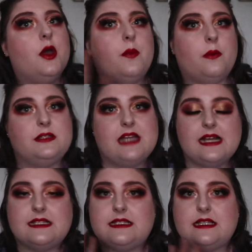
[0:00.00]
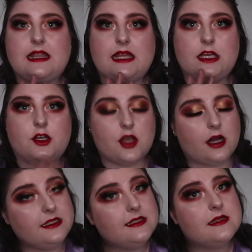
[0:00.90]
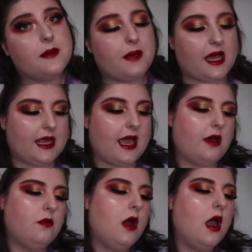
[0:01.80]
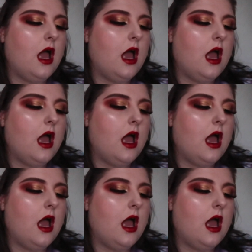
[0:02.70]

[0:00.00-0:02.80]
when we test the Nice palette out.